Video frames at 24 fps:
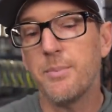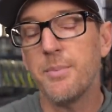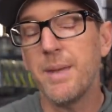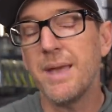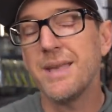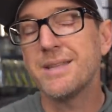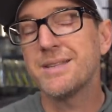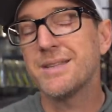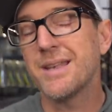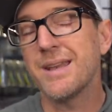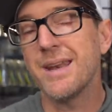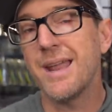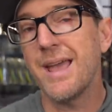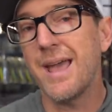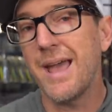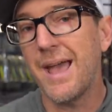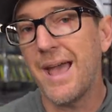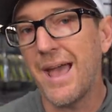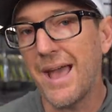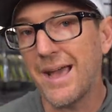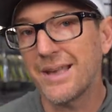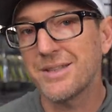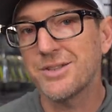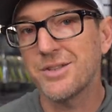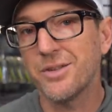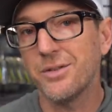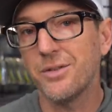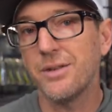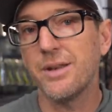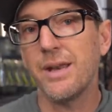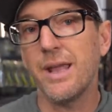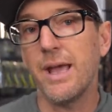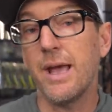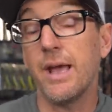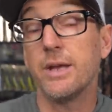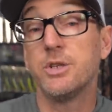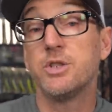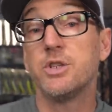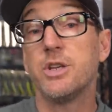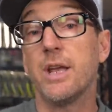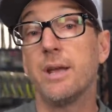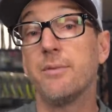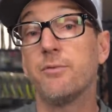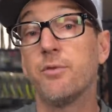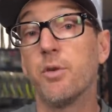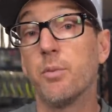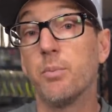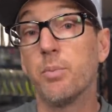makes an excellent head
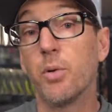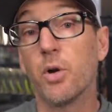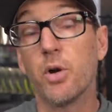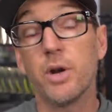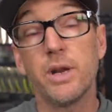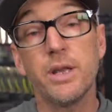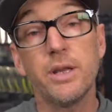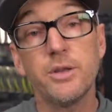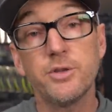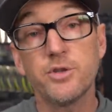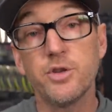shape for burning,